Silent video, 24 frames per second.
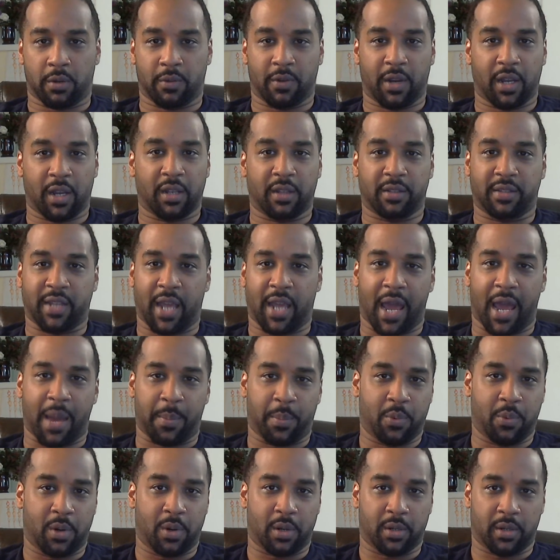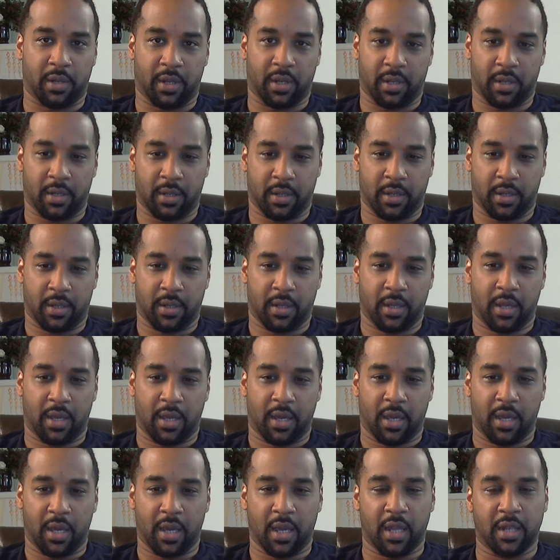regular tap water,
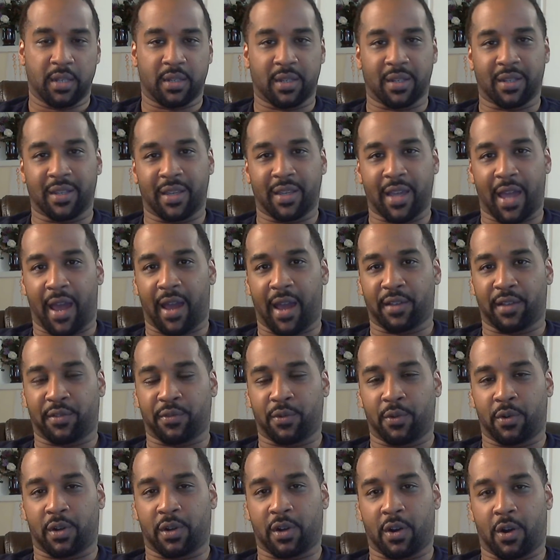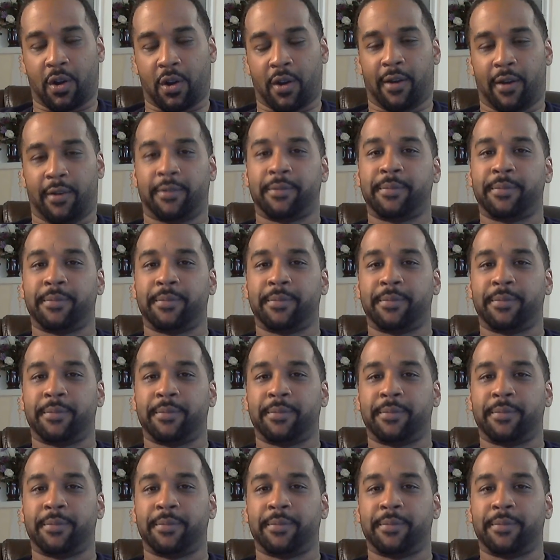into gas for a car.